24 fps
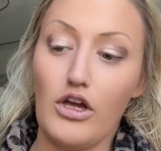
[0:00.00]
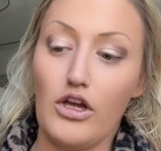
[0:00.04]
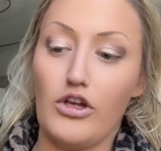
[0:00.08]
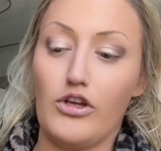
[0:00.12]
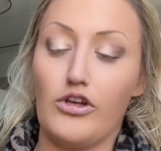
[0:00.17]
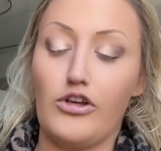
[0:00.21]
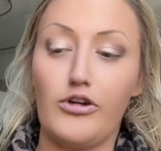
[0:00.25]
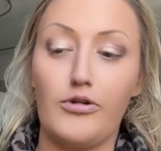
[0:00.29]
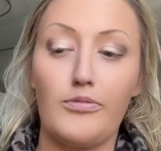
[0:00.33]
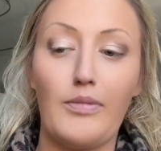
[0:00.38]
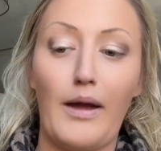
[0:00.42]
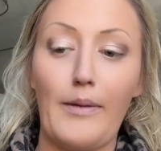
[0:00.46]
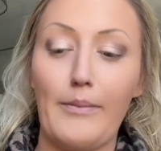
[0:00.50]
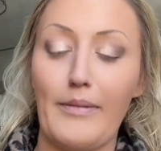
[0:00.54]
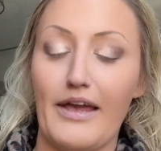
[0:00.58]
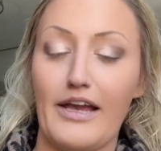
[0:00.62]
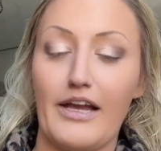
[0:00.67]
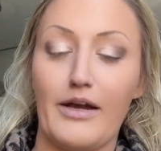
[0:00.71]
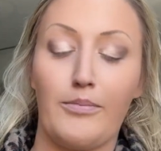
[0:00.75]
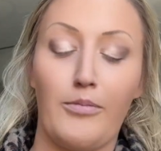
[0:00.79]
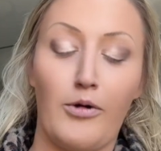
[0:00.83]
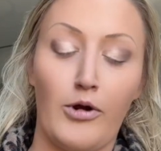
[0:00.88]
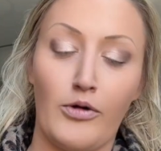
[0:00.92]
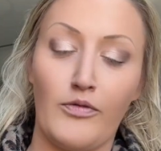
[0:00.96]
you might make
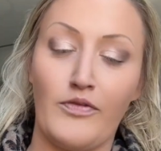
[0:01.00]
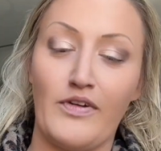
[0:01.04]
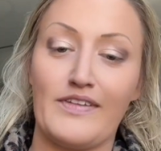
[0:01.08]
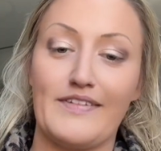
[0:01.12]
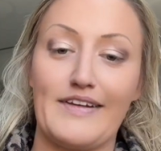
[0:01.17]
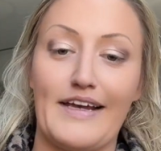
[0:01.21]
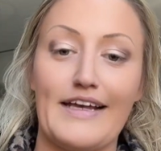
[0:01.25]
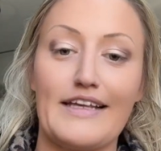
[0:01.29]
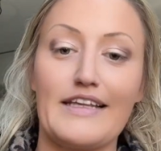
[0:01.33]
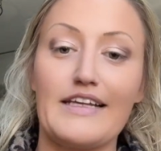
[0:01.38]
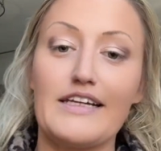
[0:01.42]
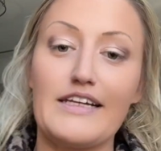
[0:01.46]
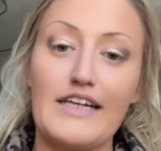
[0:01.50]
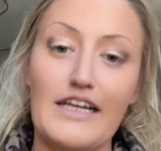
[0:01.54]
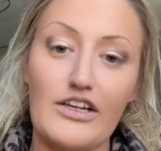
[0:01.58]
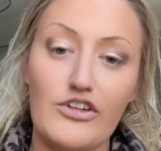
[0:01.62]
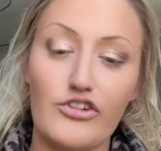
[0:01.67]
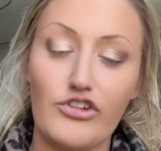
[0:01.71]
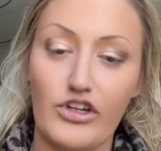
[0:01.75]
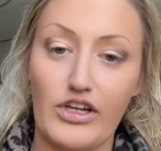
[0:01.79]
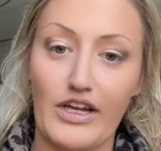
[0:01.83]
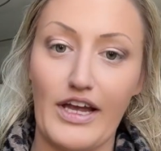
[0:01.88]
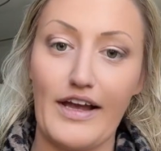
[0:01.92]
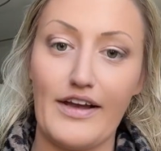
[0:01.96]
a perfect
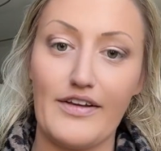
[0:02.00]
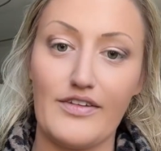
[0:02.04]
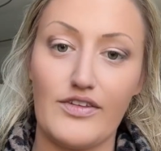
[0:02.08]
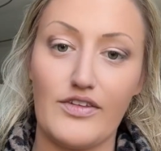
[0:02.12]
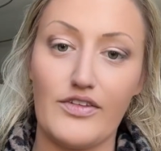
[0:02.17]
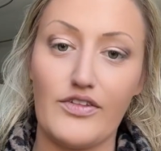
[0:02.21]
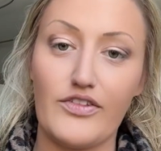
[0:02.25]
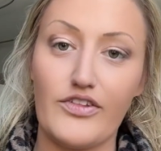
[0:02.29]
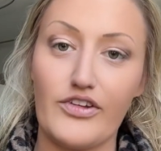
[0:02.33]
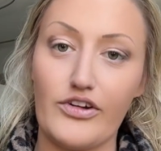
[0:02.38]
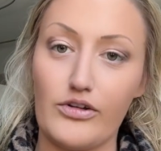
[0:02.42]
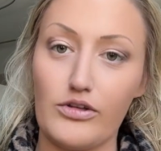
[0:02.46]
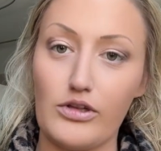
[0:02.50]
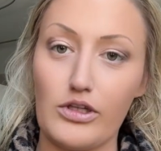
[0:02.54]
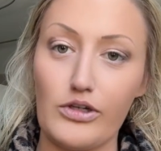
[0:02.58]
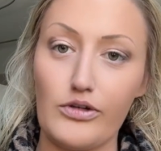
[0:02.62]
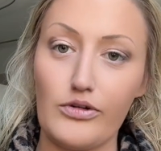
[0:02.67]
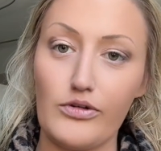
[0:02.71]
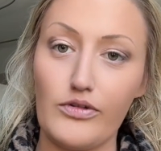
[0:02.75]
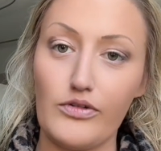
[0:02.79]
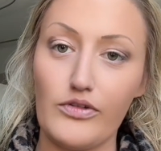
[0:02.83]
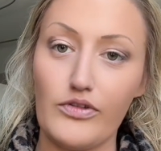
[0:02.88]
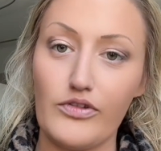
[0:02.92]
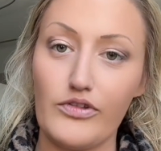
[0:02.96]
alienation case and still
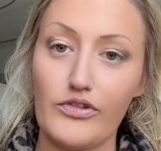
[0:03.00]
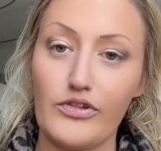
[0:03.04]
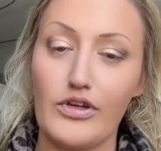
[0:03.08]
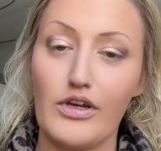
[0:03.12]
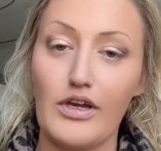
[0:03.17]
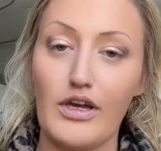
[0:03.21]
lose.